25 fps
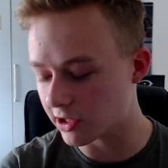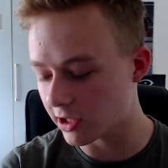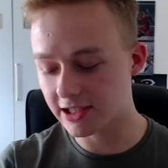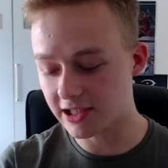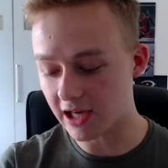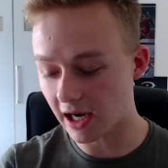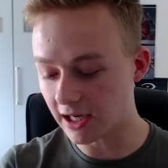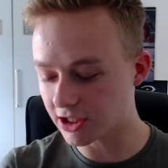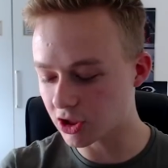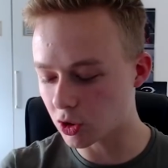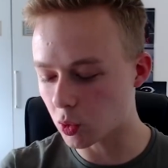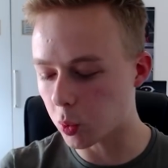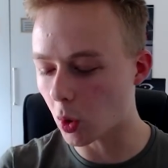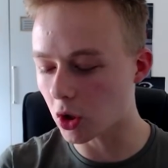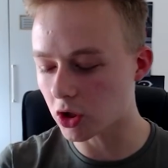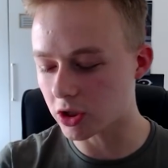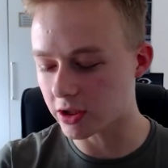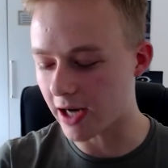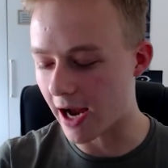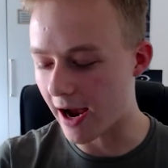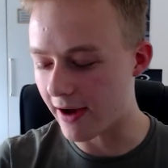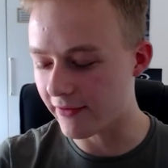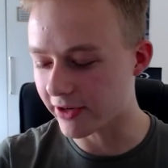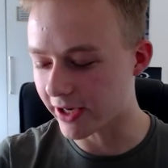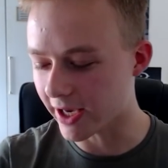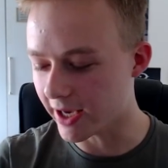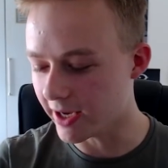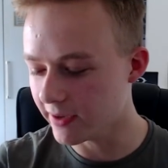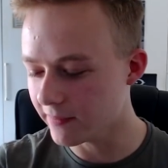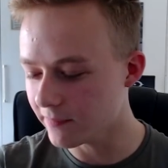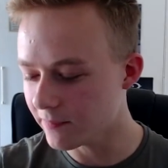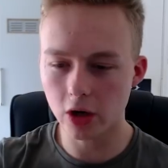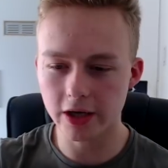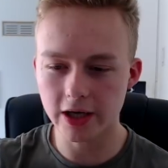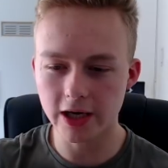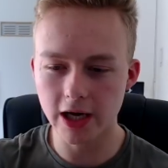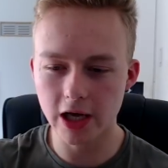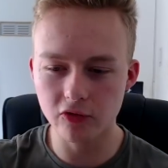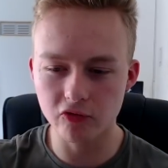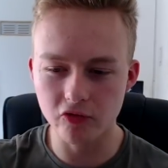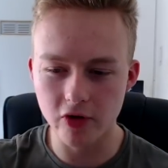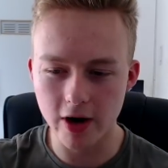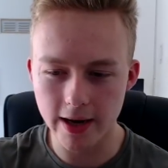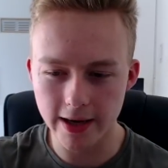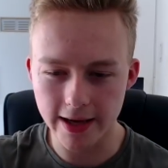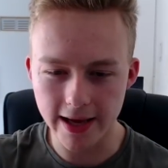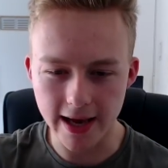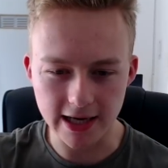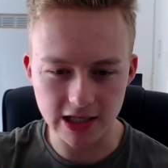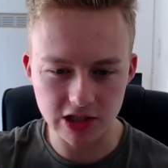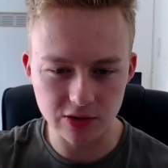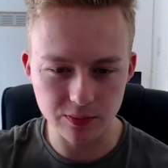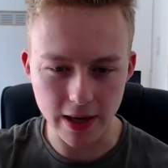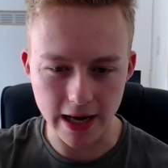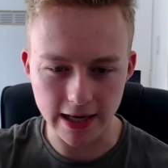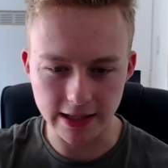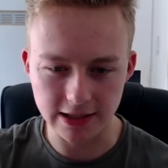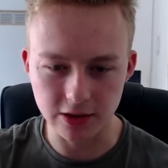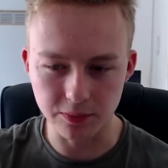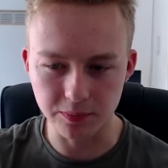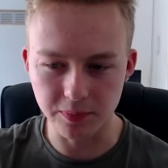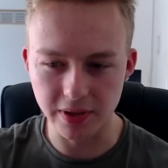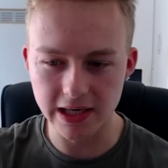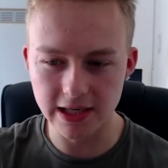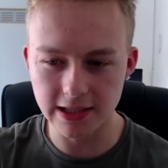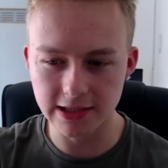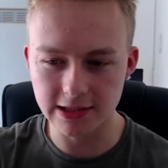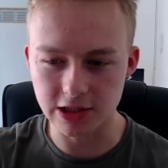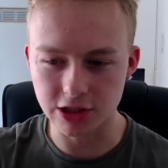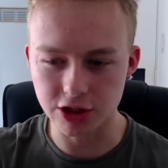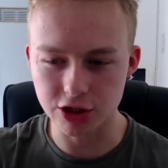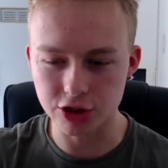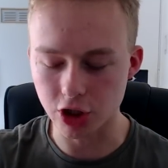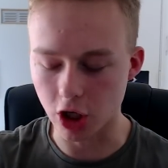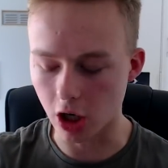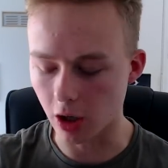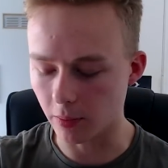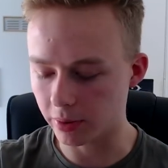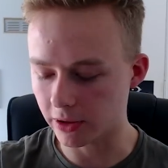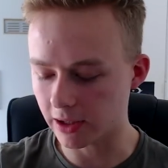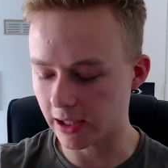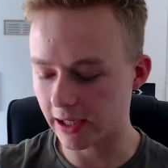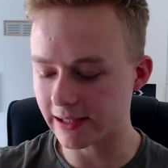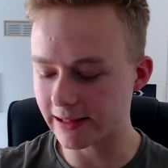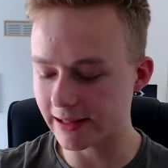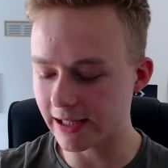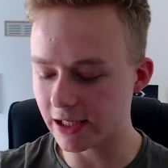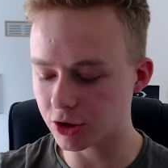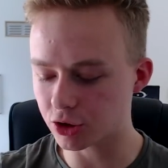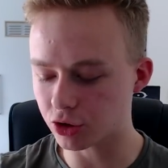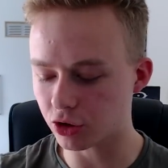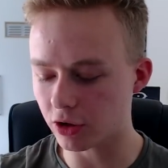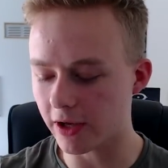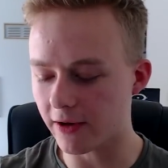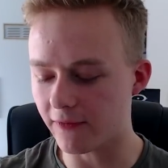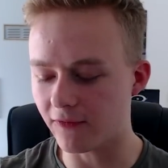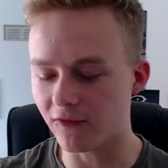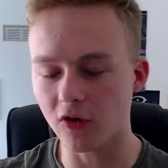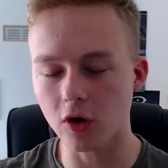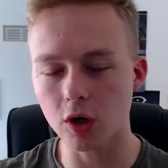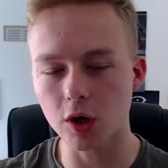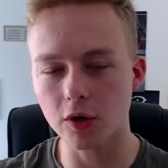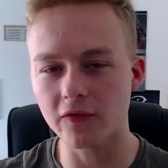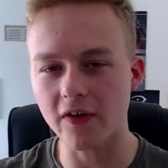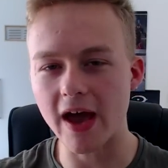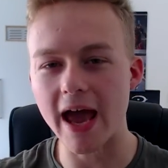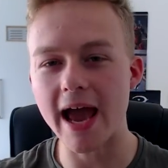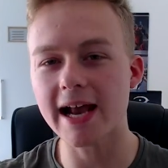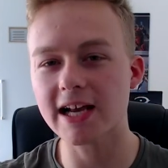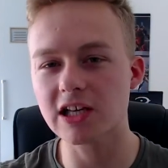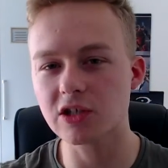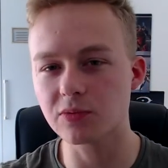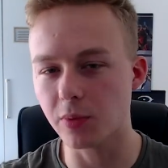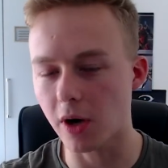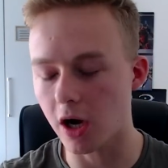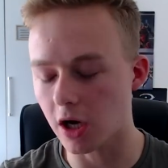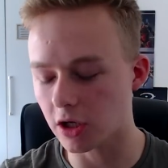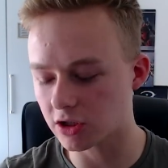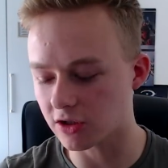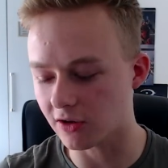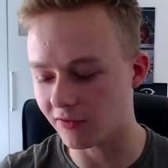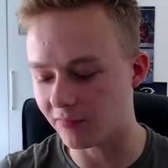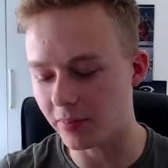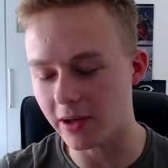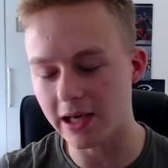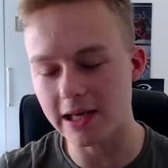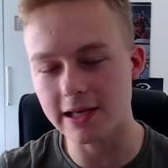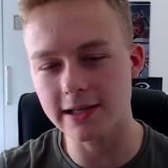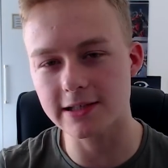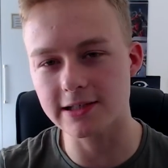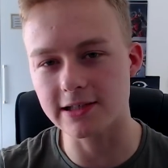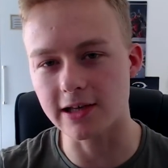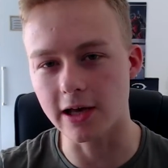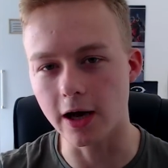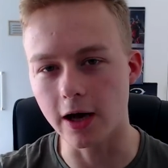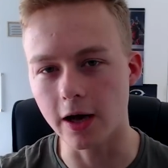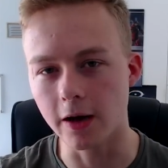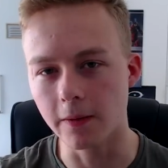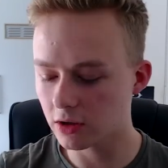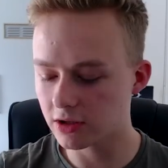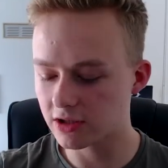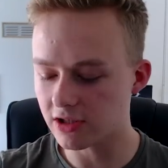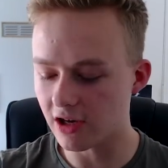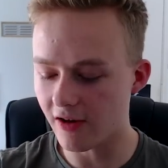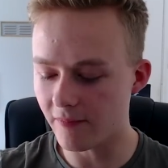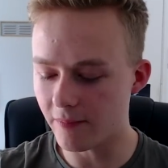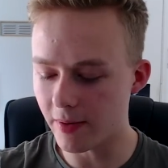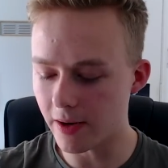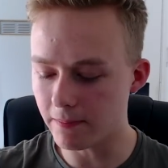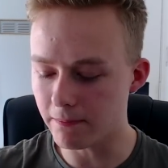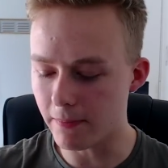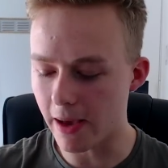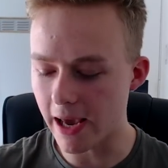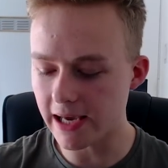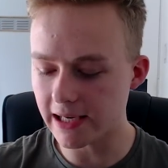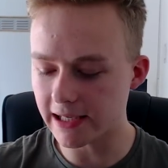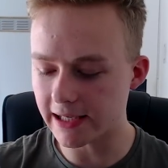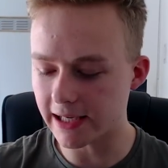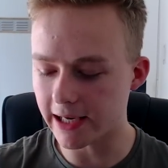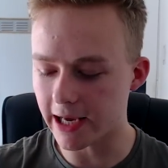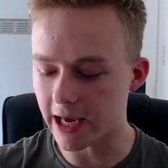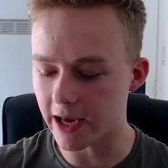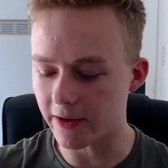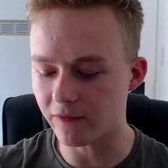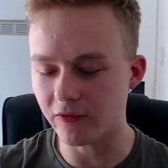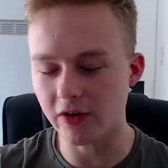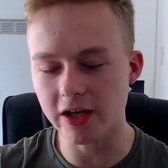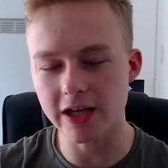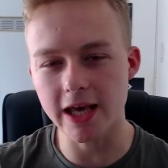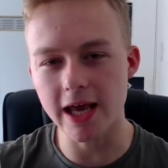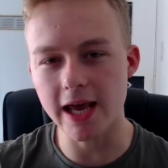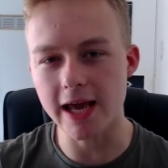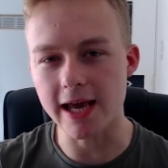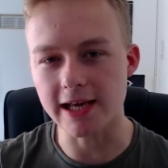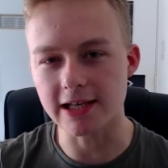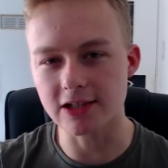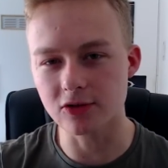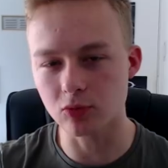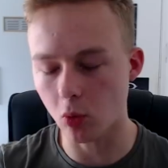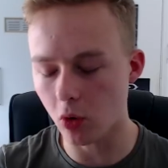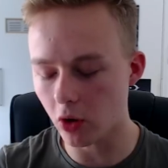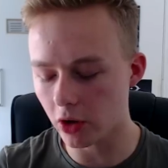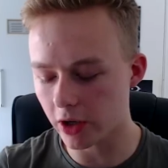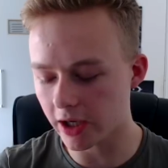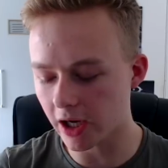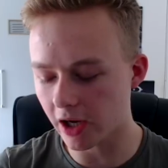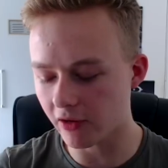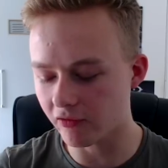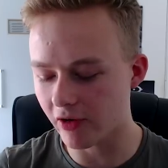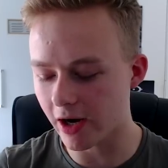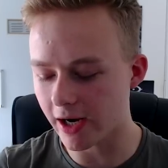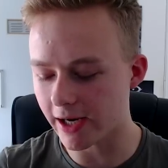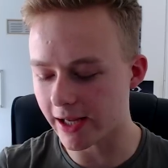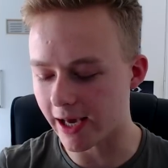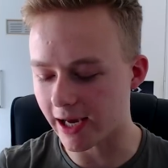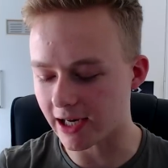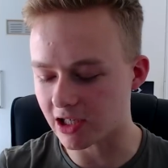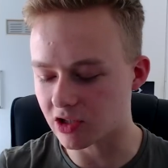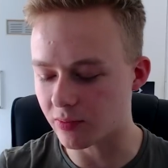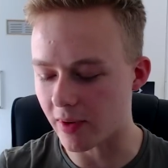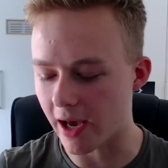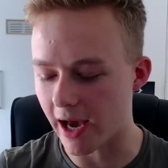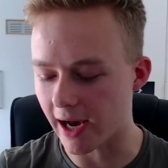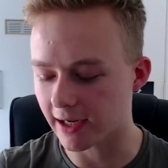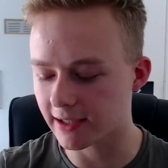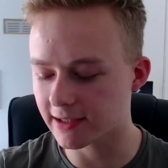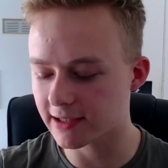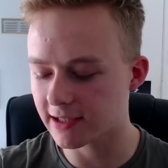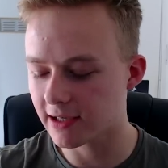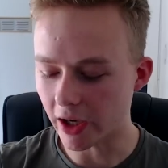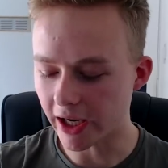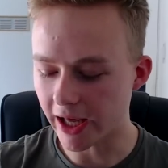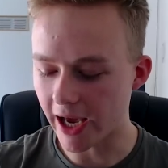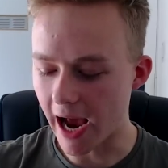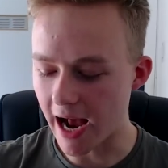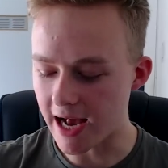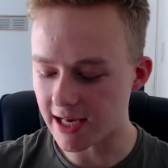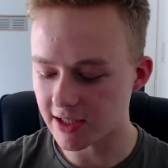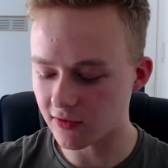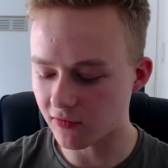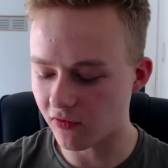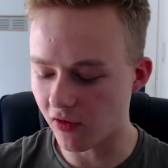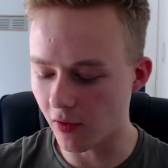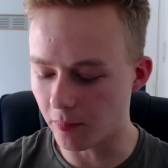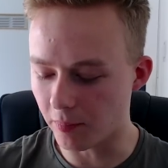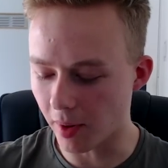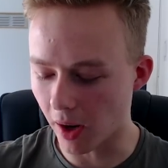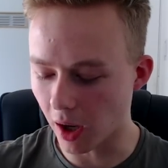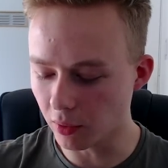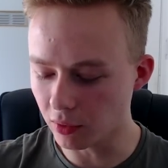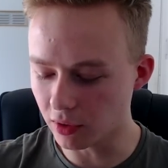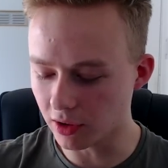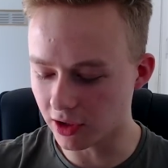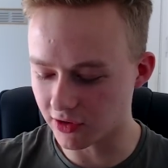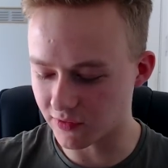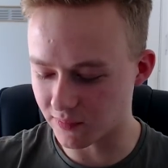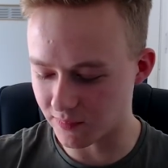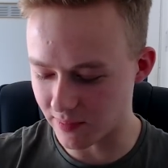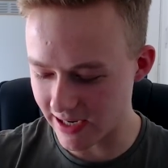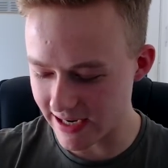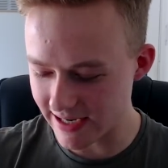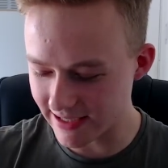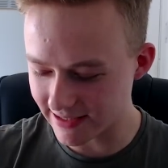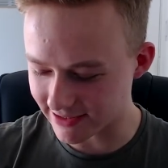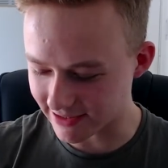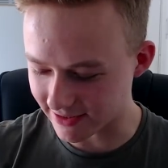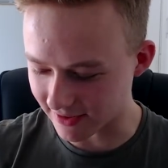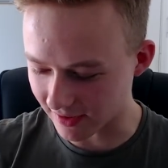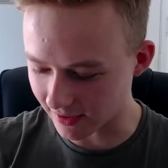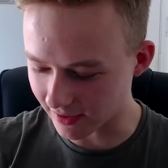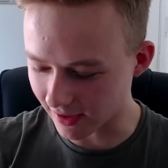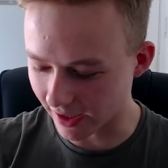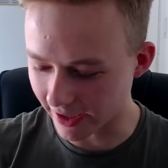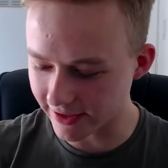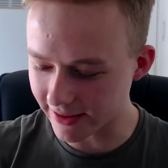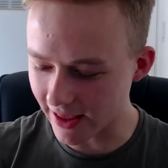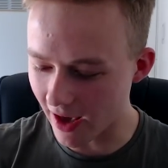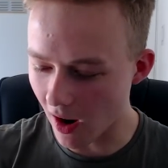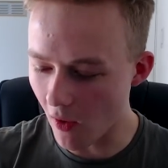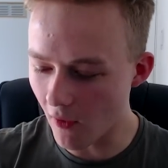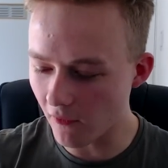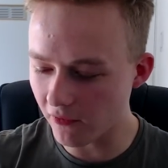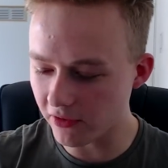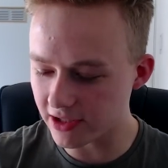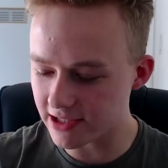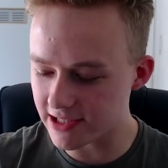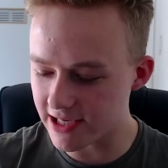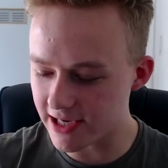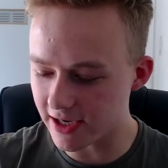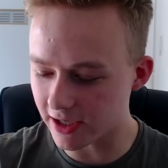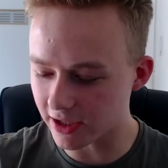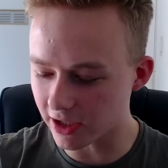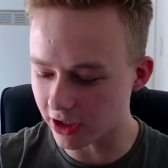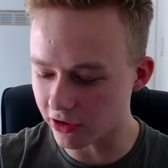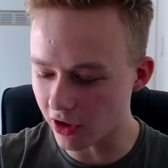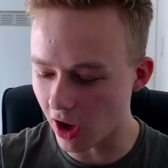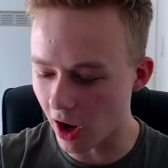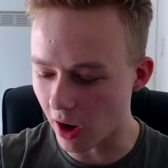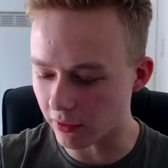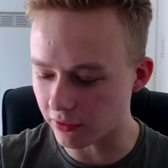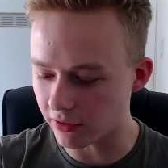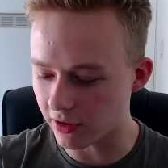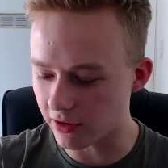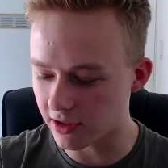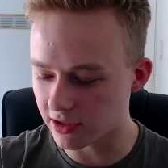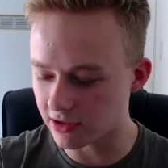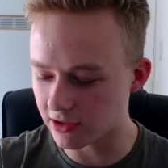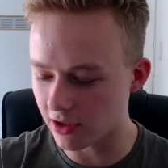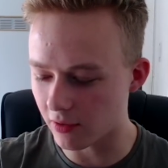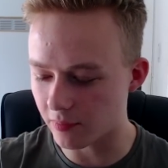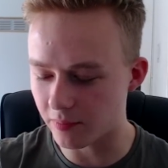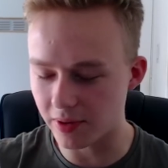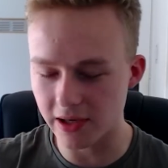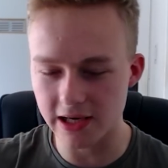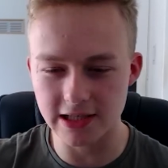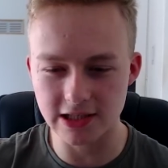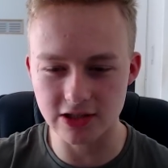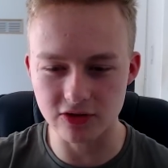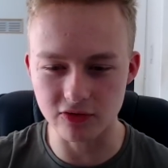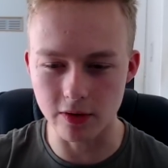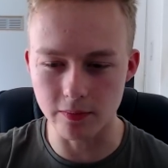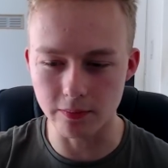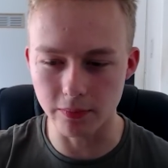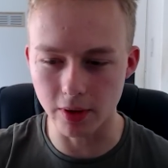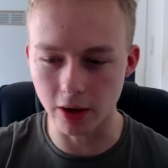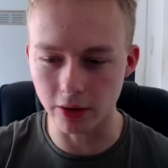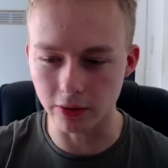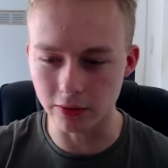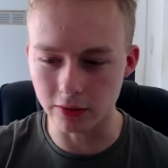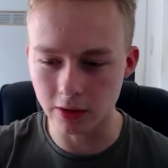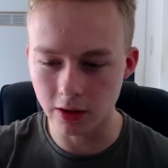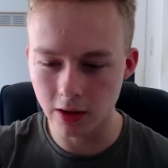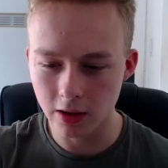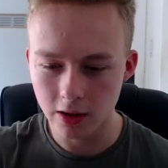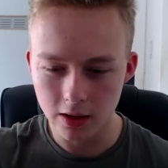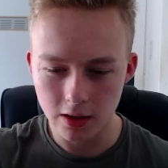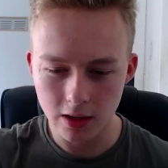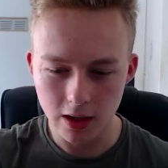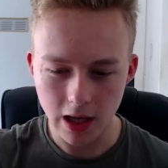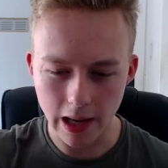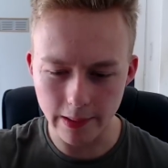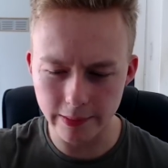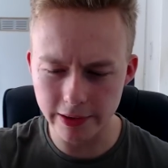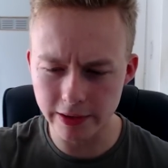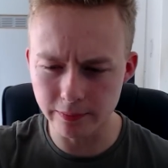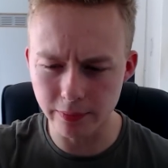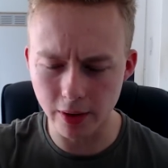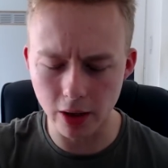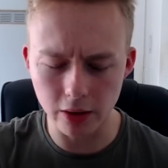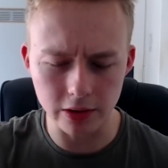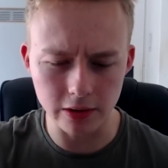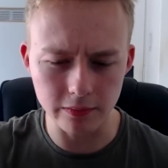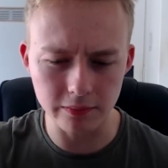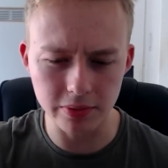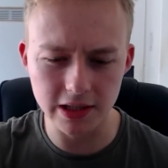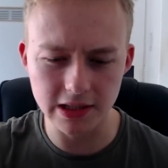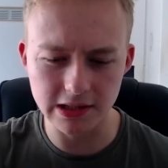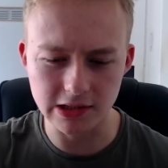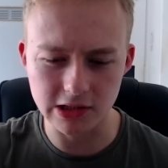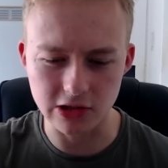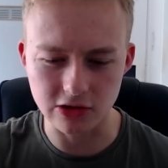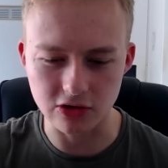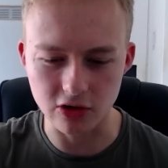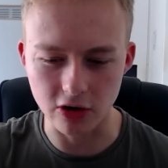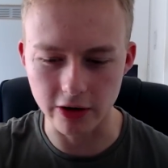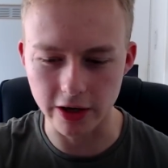This guy just wasn't having it. What can I really expect? A pizza shop, like, literally full of experts of pizza, ones that have been making it for years. What can I really expect when I ask for boneless pizza? Like, they're obviously going to know that there's no pizza in bone. I mean, bone and pizza,